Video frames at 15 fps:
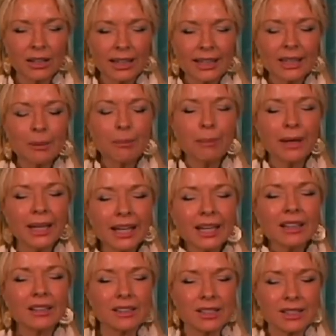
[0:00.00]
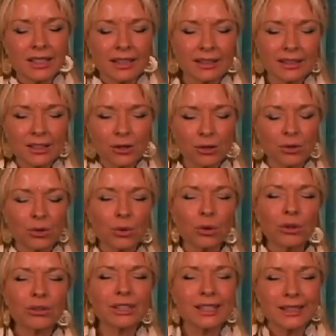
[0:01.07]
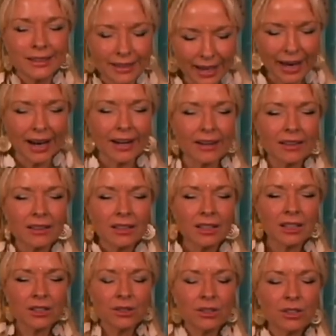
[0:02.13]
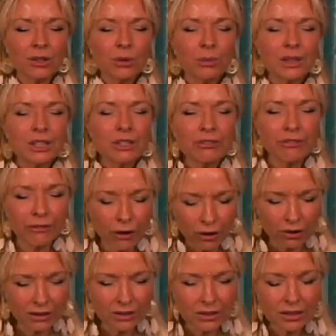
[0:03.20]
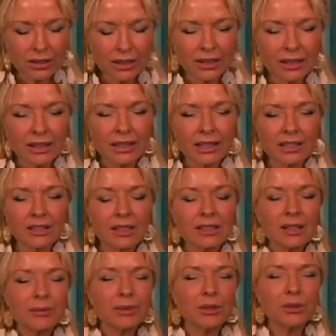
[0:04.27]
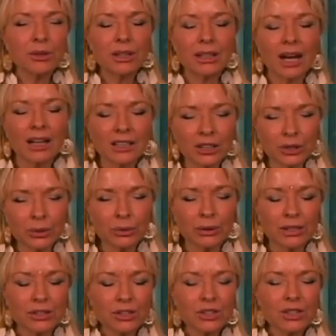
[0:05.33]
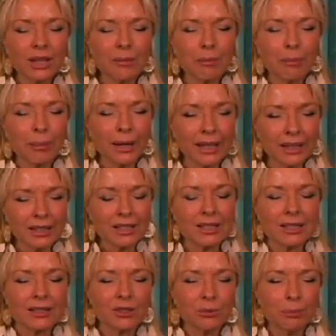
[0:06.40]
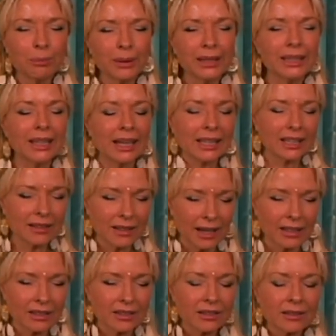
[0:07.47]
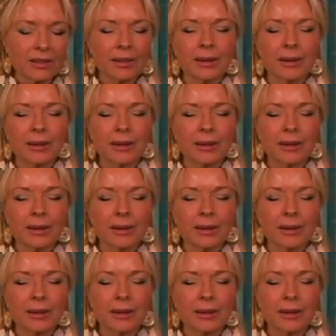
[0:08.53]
it appears that this controller is there. So it's nobody's fault. It's not something you can undo. It just appears to be like that.